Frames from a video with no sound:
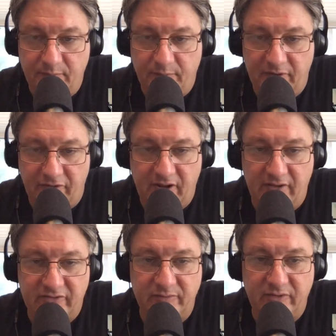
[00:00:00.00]
bunch of
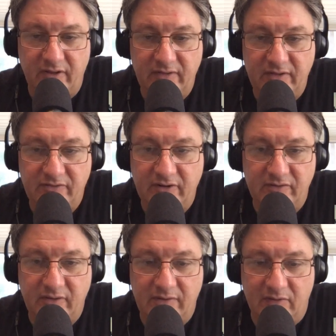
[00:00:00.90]
customs on these things,
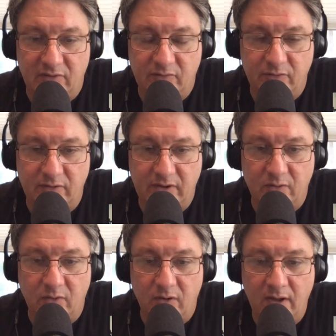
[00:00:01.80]
and they looked really
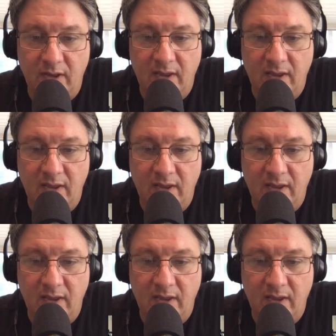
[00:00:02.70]
cool.